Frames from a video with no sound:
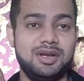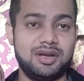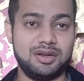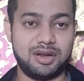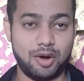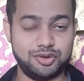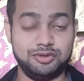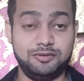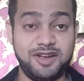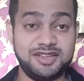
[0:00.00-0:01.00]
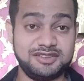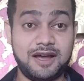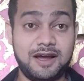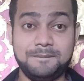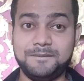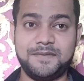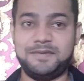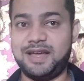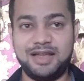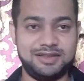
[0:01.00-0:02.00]
go to Vietnam,
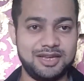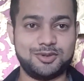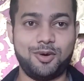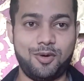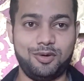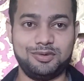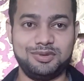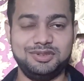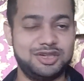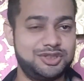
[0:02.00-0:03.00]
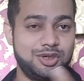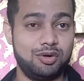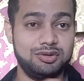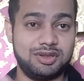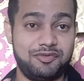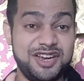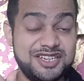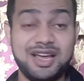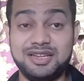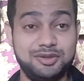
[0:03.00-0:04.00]
and that's all. Just show the visa,
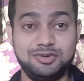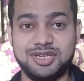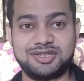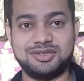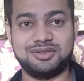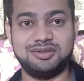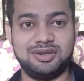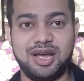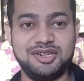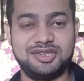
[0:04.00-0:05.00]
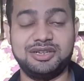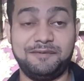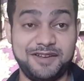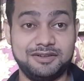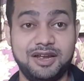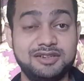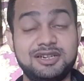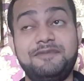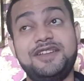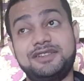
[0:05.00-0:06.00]
and you just enter
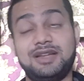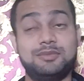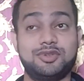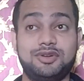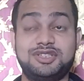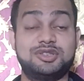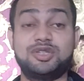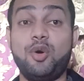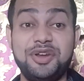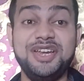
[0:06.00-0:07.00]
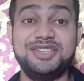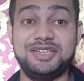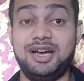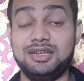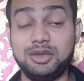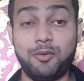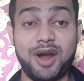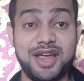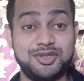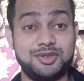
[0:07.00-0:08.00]
Vietnam. So it's so easy. Another
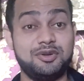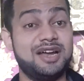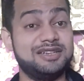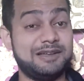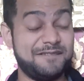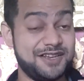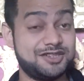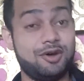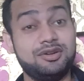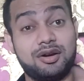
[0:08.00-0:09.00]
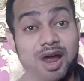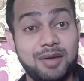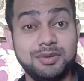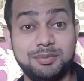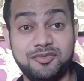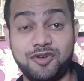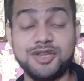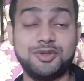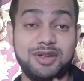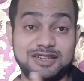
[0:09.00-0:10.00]
way is to get the visa on arrival. Once
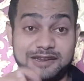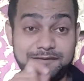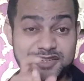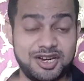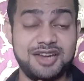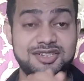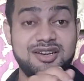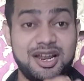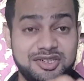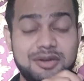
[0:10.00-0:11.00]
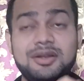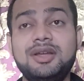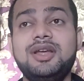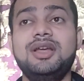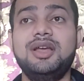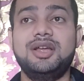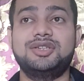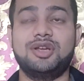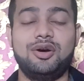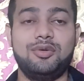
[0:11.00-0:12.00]
you get the invitation letter,
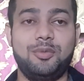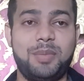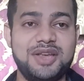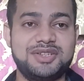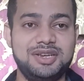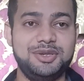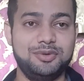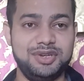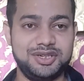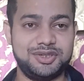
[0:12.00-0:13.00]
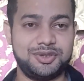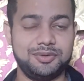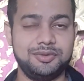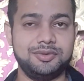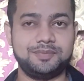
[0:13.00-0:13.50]
so basically you need to